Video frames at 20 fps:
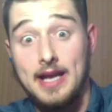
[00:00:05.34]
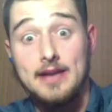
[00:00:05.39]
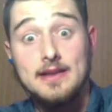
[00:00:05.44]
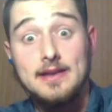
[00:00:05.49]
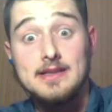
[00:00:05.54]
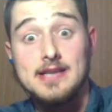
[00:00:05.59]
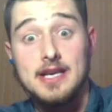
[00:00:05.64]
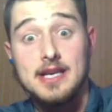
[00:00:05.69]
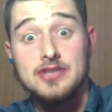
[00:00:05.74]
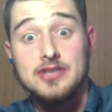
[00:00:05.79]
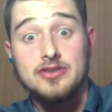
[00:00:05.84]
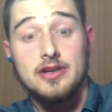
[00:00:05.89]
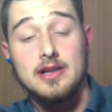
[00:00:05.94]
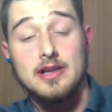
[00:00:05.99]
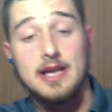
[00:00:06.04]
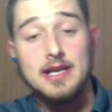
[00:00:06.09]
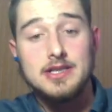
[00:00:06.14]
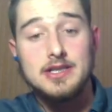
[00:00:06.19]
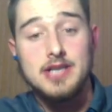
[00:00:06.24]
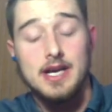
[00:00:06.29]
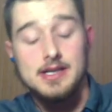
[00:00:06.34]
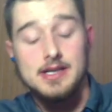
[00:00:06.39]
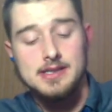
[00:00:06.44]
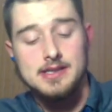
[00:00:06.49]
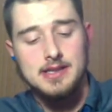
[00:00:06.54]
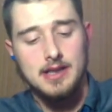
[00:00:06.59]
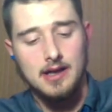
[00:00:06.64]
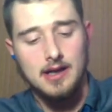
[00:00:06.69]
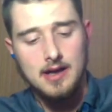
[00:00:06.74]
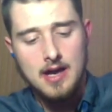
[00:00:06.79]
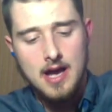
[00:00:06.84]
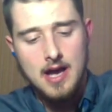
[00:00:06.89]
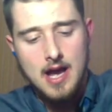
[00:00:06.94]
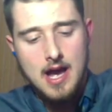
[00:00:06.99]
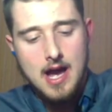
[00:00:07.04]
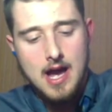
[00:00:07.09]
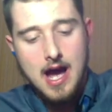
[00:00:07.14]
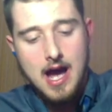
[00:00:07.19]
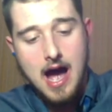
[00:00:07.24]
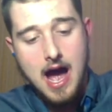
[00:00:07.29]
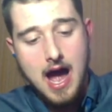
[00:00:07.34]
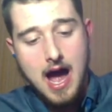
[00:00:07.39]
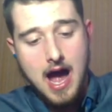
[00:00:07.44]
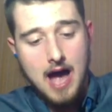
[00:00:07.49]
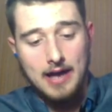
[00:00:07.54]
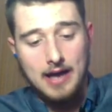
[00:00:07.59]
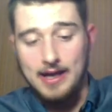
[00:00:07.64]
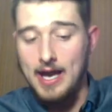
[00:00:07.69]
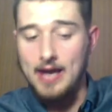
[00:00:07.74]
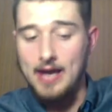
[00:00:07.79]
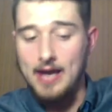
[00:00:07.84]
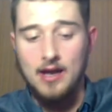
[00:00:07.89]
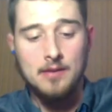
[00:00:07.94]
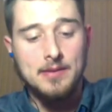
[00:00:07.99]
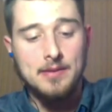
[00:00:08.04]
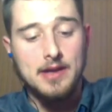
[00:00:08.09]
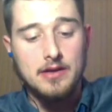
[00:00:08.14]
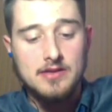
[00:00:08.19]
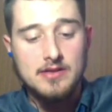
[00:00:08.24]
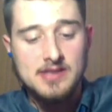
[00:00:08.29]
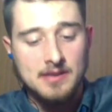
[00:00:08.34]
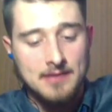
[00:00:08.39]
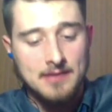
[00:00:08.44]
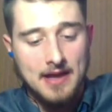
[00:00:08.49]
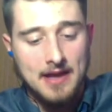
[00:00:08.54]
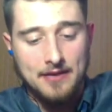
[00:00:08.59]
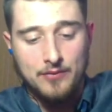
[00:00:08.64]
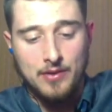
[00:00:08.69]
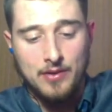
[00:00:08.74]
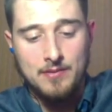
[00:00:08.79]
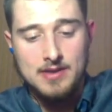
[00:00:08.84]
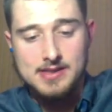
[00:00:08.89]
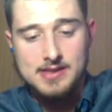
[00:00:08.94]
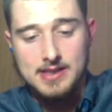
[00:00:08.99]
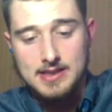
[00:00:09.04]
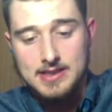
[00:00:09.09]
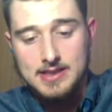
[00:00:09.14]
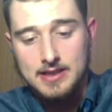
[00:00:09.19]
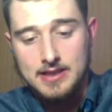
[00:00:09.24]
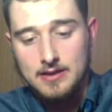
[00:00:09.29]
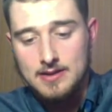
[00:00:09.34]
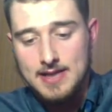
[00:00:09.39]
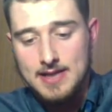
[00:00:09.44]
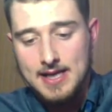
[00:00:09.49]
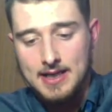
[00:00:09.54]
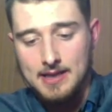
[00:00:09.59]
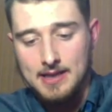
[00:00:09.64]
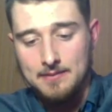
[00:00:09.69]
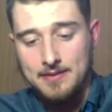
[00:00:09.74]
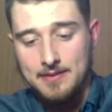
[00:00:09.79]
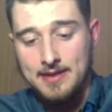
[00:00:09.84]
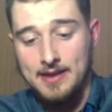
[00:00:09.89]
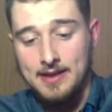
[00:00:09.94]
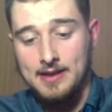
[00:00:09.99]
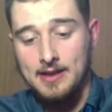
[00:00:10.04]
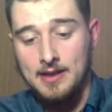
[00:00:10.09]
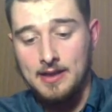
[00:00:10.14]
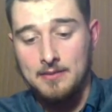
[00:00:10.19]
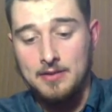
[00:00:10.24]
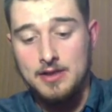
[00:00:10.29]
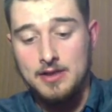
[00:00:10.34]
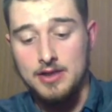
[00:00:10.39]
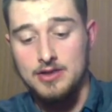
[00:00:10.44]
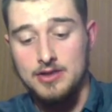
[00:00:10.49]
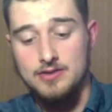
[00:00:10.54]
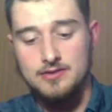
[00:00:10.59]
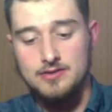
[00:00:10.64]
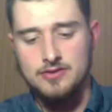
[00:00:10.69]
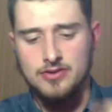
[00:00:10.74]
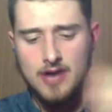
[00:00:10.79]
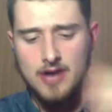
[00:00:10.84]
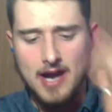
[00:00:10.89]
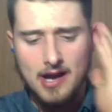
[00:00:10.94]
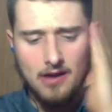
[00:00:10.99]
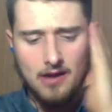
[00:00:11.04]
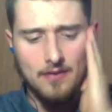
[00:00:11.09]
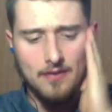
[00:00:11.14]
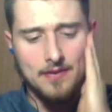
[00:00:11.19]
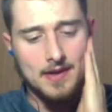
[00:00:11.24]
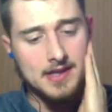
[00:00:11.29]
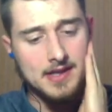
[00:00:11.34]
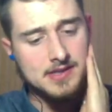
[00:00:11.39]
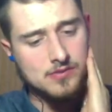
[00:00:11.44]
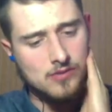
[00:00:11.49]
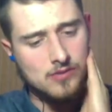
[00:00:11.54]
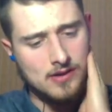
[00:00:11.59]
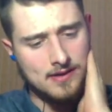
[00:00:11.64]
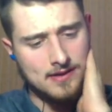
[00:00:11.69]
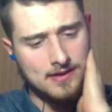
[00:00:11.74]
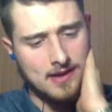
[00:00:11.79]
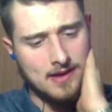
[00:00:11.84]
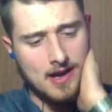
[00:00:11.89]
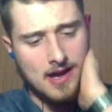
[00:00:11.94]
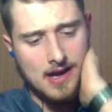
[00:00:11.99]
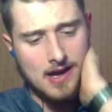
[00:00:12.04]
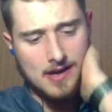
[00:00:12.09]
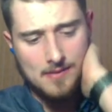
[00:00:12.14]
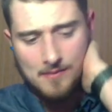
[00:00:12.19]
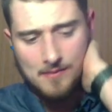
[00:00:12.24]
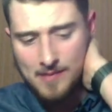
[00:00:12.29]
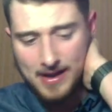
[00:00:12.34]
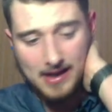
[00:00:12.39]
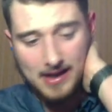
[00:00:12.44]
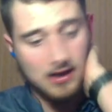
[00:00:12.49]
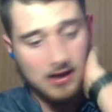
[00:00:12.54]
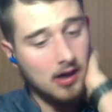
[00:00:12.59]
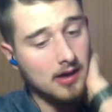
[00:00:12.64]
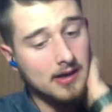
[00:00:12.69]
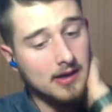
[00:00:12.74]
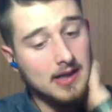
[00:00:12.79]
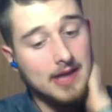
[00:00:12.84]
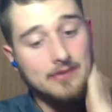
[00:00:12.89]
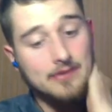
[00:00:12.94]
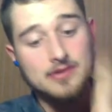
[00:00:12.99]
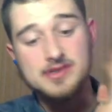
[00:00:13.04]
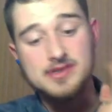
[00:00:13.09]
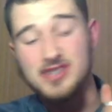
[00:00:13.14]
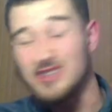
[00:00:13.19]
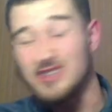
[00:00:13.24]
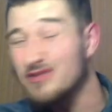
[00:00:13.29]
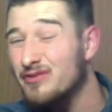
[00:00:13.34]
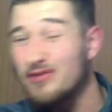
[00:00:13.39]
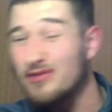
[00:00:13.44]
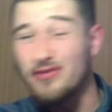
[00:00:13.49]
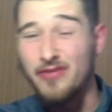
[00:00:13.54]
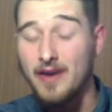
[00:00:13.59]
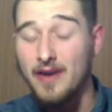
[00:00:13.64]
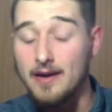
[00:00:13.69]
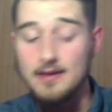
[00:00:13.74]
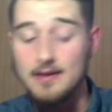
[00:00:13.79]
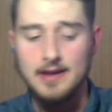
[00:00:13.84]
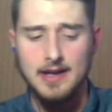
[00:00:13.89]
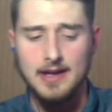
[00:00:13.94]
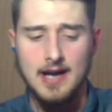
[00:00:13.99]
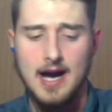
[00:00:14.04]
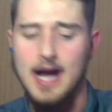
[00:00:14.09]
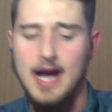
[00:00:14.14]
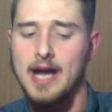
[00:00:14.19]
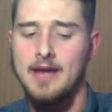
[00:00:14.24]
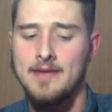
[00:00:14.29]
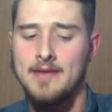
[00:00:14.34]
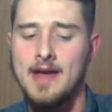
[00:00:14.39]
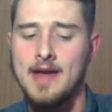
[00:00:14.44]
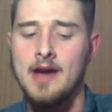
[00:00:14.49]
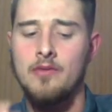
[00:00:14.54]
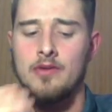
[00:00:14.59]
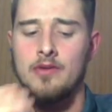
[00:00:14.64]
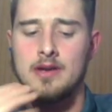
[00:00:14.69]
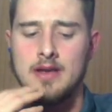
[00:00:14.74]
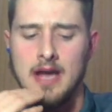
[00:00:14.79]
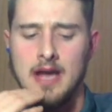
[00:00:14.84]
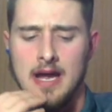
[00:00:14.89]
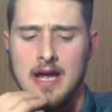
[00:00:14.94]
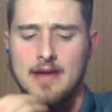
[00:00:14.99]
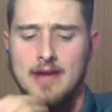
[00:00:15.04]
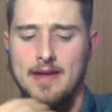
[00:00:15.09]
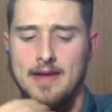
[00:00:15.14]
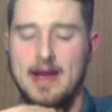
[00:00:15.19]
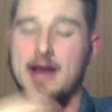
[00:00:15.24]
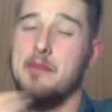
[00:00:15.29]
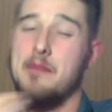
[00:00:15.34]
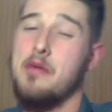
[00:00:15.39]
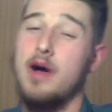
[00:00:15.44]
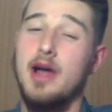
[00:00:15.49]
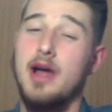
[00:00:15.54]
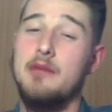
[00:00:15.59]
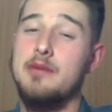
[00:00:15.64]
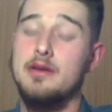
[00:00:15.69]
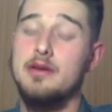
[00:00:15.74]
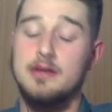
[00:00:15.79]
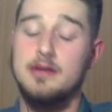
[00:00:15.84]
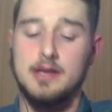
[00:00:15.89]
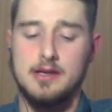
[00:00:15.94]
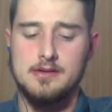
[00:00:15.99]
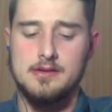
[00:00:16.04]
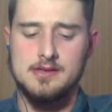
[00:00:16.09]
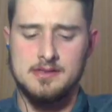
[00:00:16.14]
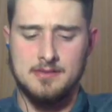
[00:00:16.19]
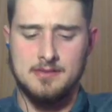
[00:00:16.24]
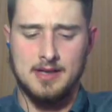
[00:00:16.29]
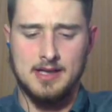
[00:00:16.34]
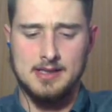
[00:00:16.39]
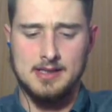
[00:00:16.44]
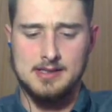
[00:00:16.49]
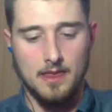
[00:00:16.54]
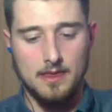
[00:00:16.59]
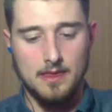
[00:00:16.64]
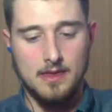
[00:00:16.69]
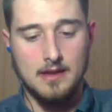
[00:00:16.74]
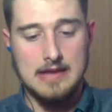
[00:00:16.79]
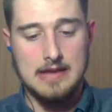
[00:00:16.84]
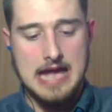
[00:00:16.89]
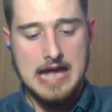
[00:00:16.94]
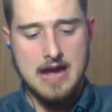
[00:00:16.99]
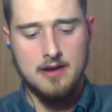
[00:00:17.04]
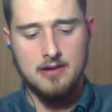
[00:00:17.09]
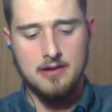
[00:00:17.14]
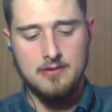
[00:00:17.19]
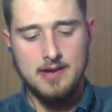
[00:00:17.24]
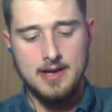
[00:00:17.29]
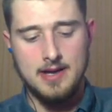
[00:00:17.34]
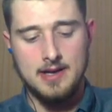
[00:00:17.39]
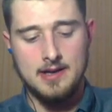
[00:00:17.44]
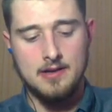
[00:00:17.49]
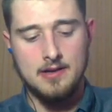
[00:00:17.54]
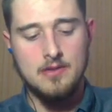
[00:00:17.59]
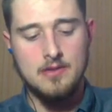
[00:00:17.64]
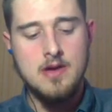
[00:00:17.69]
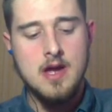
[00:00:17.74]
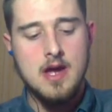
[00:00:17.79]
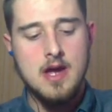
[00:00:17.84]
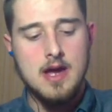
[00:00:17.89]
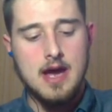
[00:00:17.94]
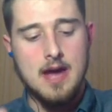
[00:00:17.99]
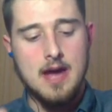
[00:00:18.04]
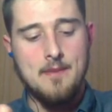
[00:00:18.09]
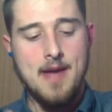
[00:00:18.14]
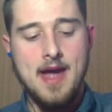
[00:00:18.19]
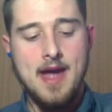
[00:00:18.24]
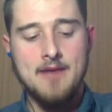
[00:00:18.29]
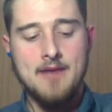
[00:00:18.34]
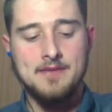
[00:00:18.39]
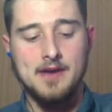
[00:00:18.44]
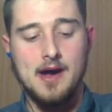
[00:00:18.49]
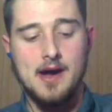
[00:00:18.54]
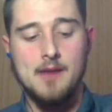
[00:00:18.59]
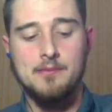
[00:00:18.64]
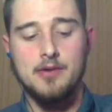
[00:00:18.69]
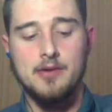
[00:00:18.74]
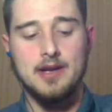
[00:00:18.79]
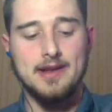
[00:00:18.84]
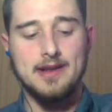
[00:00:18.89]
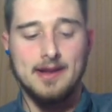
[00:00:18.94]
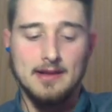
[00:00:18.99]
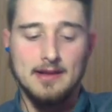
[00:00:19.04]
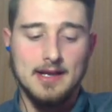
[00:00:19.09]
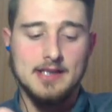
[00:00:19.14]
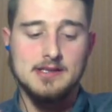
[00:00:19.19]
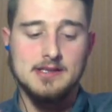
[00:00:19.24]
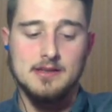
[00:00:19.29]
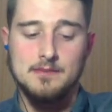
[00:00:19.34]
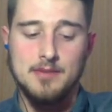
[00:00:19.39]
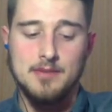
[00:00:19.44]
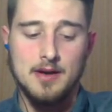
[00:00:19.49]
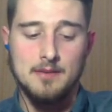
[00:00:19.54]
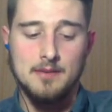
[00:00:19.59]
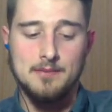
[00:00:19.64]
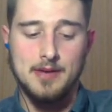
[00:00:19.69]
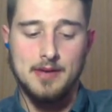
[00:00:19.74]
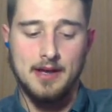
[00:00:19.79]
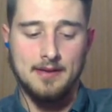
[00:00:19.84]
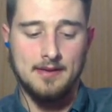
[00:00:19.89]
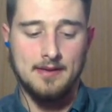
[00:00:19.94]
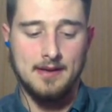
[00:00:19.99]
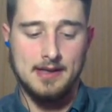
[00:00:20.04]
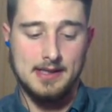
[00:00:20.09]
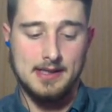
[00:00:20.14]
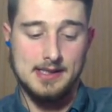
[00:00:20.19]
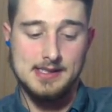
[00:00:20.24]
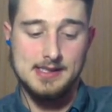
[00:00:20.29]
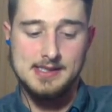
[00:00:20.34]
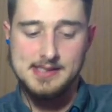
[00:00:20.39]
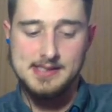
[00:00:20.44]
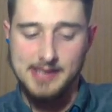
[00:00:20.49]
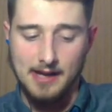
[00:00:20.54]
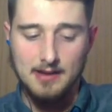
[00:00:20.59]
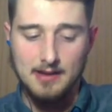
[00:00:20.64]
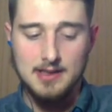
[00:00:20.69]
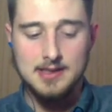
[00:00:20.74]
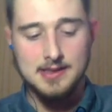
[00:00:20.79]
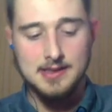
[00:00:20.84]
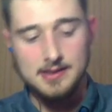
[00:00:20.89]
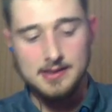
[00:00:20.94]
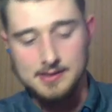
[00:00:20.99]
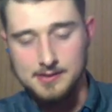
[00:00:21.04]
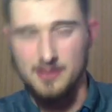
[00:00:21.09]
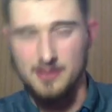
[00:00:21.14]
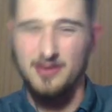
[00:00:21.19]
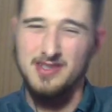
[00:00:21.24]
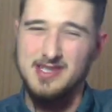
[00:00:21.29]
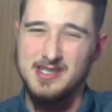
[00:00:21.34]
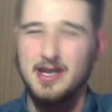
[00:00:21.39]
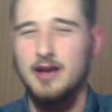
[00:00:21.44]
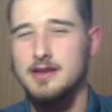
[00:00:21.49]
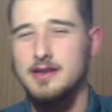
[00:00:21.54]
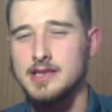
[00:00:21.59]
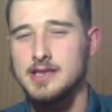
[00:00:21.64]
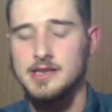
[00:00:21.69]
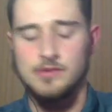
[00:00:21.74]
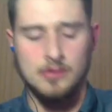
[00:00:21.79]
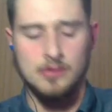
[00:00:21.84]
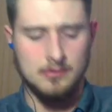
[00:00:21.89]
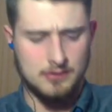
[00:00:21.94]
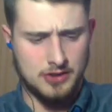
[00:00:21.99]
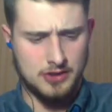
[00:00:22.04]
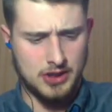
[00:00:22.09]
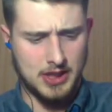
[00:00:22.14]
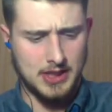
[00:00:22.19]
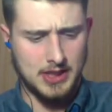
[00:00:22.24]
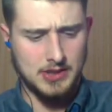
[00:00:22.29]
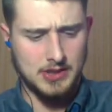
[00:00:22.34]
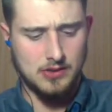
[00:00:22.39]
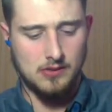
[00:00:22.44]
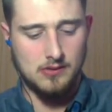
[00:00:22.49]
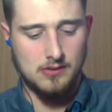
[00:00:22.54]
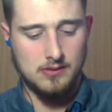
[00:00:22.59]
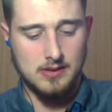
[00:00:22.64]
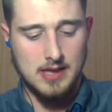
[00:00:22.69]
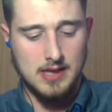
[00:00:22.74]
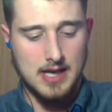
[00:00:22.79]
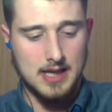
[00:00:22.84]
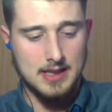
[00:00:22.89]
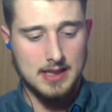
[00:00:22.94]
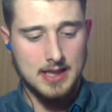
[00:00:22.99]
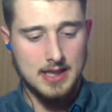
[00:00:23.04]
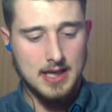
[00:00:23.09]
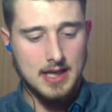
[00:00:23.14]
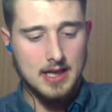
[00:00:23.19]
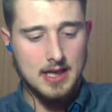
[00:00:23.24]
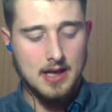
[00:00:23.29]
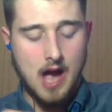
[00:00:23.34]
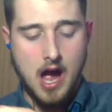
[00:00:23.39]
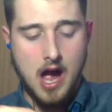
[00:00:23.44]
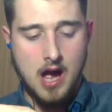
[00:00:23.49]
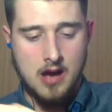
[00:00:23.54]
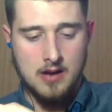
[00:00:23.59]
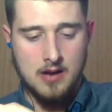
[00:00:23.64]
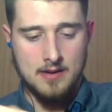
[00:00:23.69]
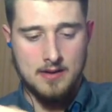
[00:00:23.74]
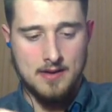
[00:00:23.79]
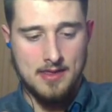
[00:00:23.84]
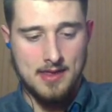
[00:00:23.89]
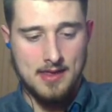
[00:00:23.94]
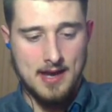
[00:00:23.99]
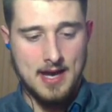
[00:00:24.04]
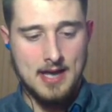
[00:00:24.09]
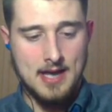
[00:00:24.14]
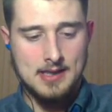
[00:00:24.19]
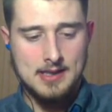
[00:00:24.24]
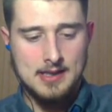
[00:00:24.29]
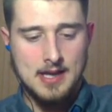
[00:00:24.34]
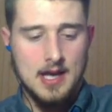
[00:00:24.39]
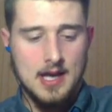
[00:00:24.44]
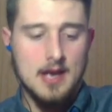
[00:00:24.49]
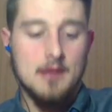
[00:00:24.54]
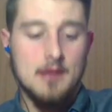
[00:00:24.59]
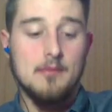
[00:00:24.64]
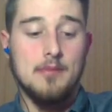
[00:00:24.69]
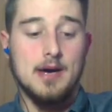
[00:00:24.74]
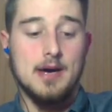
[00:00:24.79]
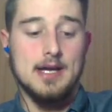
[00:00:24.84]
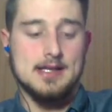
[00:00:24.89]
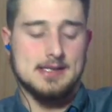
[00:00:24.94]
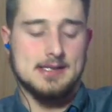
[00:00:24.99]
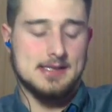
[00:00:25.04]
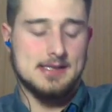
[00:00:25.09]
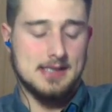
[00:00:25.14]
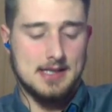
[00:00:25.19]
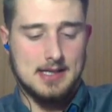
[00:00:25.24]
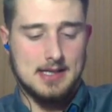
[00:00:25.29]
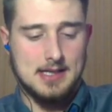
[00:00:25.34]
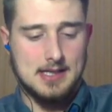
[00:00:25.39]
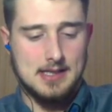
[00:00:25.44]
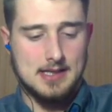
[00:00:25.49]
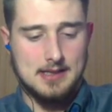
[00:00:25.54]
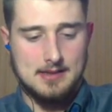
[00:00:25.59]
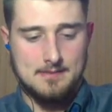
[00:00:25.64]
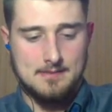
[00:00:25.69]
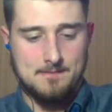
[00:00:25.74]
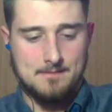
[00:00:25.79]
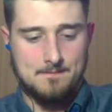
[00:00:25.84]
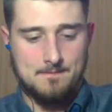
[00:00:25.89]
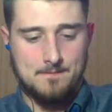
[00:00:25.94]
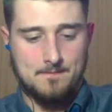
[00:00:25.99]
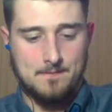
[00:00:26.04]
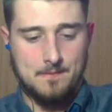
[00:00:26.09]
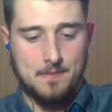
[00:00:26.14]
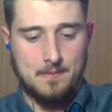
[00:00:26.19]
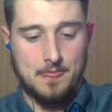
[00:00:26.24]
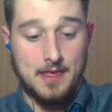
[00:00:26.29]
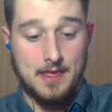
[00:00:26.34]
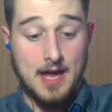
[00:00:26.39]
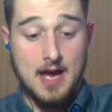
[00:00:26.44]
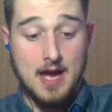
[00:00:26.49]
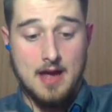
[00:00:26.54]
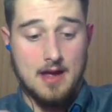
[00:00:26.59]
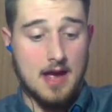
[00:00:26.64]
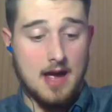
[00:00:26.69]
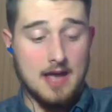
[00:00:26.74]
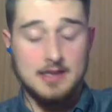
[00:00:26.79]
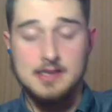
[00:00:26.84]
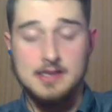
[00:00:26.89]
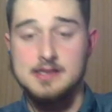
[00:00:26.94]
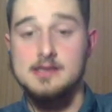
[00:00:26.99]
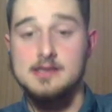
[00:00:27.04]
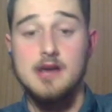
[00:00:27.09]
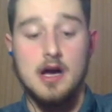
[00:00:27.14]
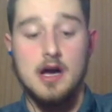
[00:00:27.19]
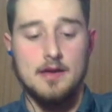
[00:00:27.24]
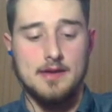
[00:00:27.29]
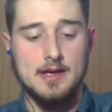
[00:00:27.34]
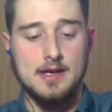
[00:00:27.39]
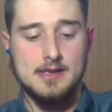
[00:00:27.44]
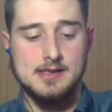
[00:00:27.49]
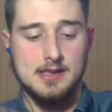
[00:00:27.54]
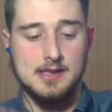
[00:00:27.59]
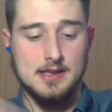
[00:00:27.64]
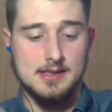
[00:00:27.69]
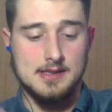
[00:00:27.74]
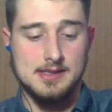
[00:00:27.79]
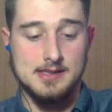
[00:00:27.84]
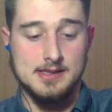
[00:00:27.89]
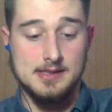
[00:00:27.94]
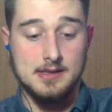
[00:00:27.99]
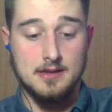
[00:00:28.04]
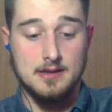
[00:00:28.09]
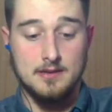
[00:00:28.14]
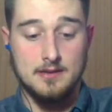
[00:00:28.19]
this extra clan chest here. Again, I'll be using that Three Musketeer deck. I'm thinking I'm going to try out this one. My card levels are fairly high in that one, that I'd probably be able to use them against the ladder right now. I may have to upgrade the elixir pump and the skeletons, well, the skeletons won't change a whole lot on that. But, yeah, I just saw this because